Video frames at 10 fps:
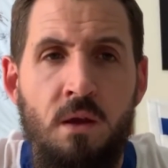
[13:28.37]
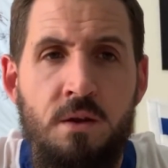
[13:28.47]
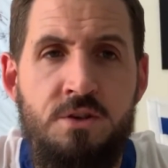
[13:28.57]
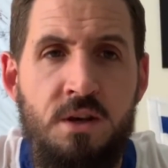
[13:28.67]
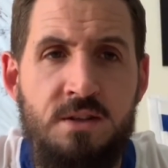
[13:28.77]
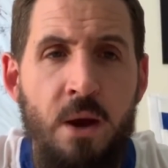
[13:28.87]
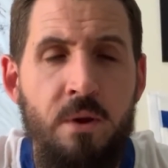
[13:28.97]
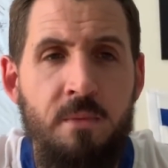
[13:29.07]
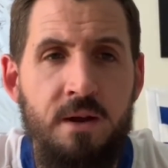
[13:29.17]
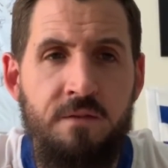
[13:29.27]
Cheers,
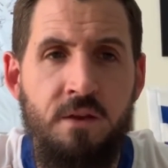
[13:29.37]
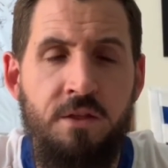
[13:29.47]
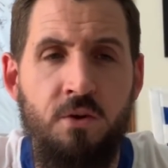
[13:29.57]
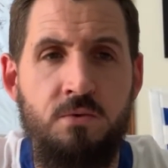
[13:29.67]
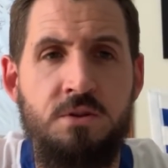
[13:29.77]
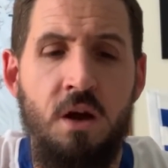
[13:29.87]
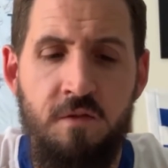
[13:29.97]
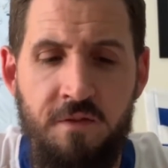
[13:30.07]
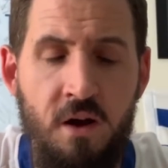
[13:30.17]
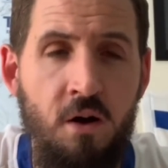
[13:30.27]
Owen, mate, for your thoughts so
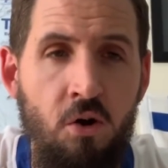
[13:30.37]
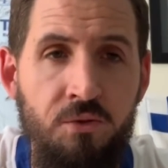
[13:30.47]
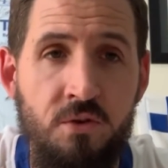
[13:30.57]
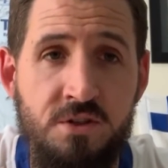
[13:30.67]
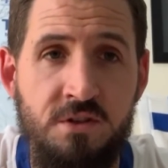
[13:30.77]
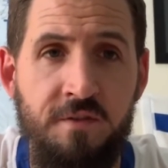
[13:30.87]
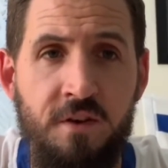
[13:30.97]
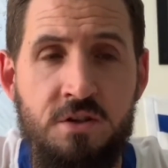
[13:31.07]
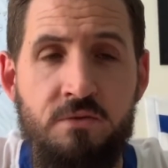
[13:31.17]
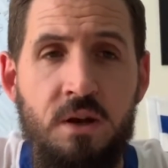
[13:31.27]
far on not just the
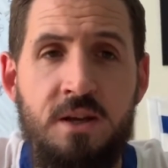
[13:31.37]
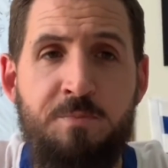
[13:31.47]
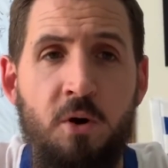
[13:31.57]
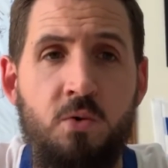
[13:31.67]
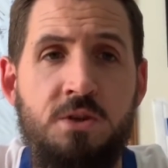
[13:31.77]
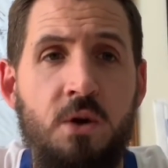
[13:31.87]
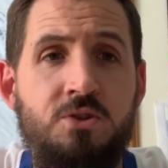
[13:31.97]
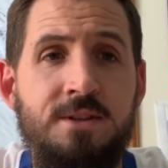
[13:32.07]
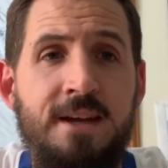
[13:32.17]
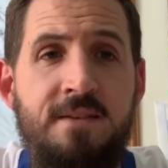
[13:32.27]
fixture release, but also
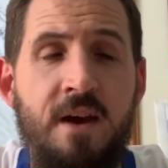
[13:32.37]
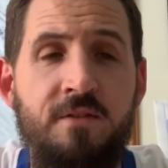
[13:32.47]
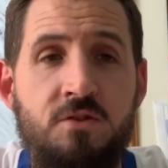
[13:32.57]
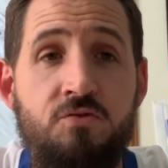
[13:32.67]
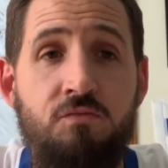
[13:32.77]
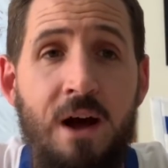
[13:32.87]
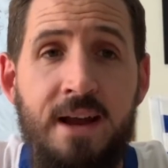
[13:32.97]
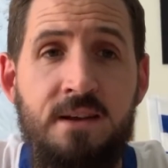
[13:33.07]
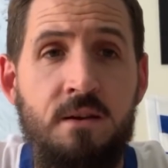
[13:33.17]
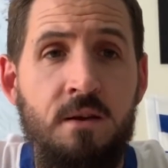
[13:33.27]
Steve Evans'
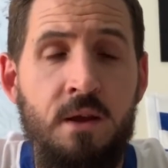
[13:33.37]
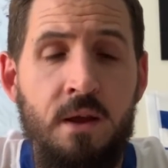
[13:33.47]
reign.